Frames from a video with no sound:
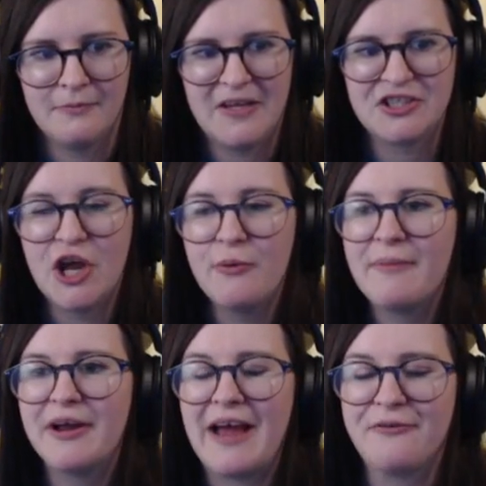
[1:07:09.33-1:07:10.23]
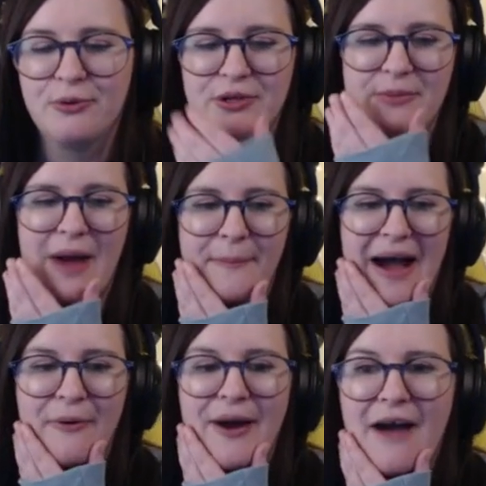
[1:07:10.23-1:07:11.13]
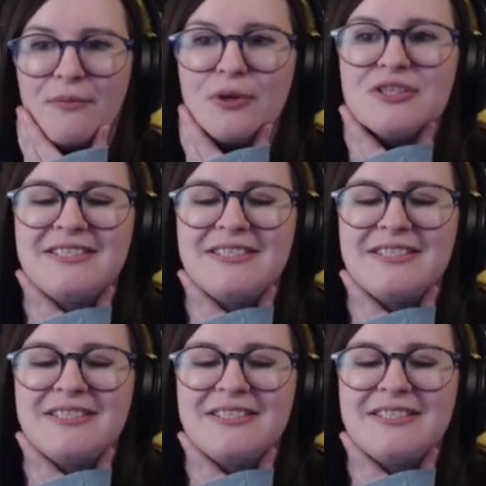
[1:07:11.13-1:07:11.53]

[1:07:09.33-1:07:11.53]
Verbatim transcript: There's no way I'm going to get through with the amount of power I have. I'm on 61%.